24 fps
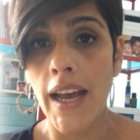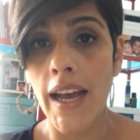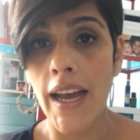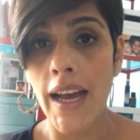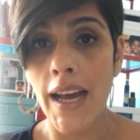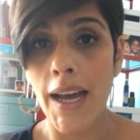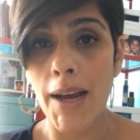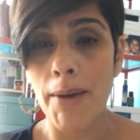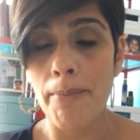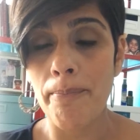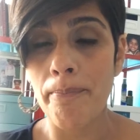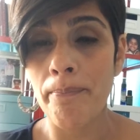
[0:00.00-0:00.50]

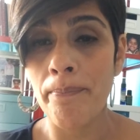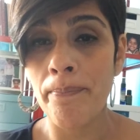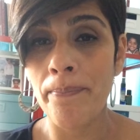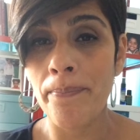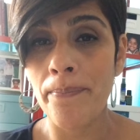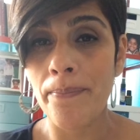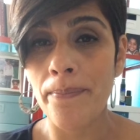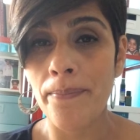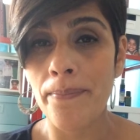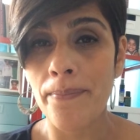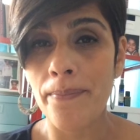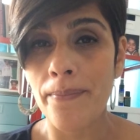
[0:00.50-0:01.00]

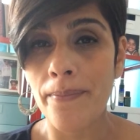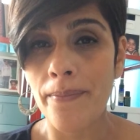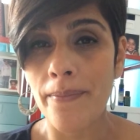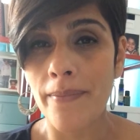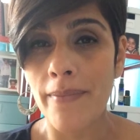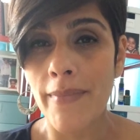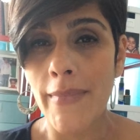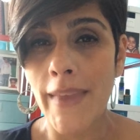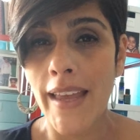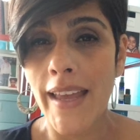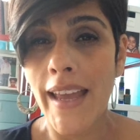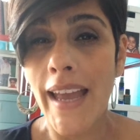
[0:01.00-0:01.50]

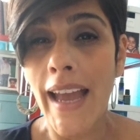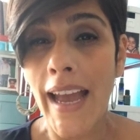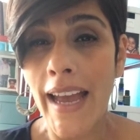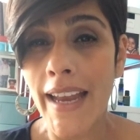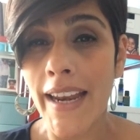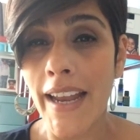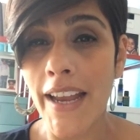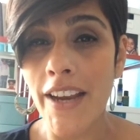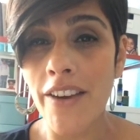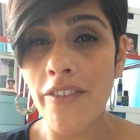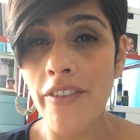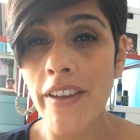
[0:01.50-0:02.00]

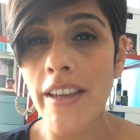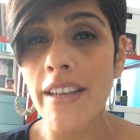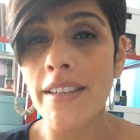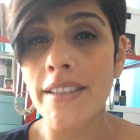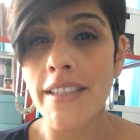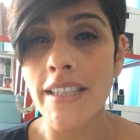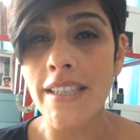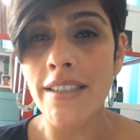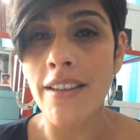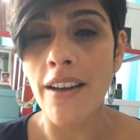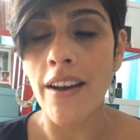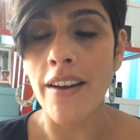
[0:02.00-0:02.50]
An
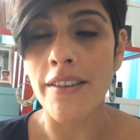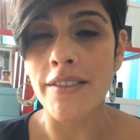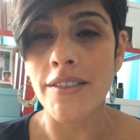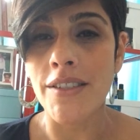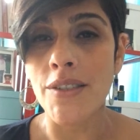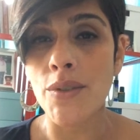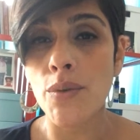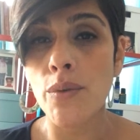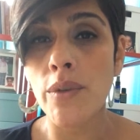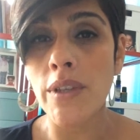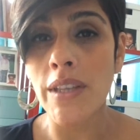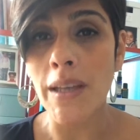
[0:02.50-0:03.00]
Ayurvedic
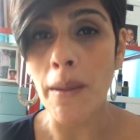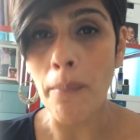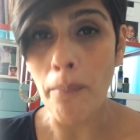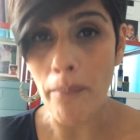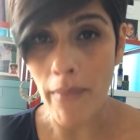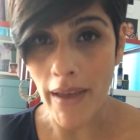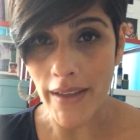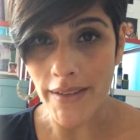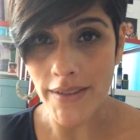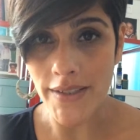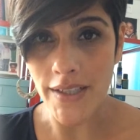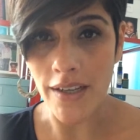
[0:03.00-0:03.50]
detox is really
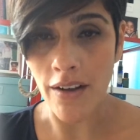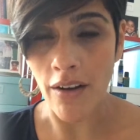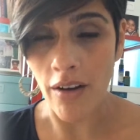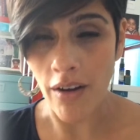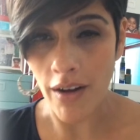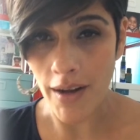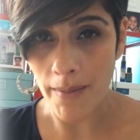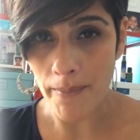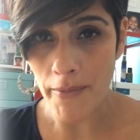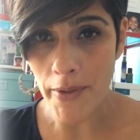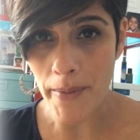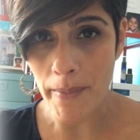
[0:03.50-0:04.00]
meant to
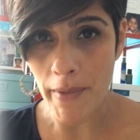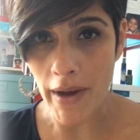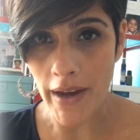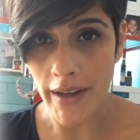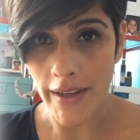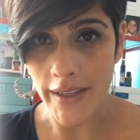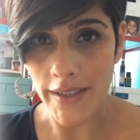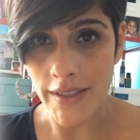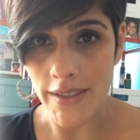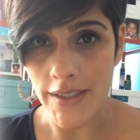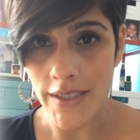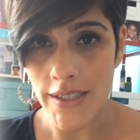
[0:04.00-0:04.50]
calm the
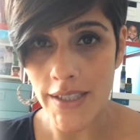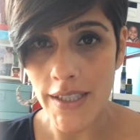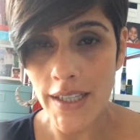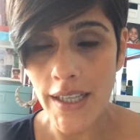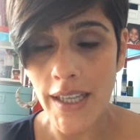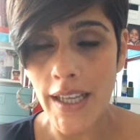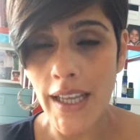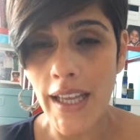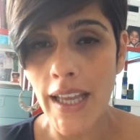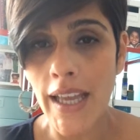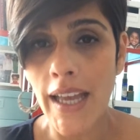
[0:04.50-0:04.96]
mind,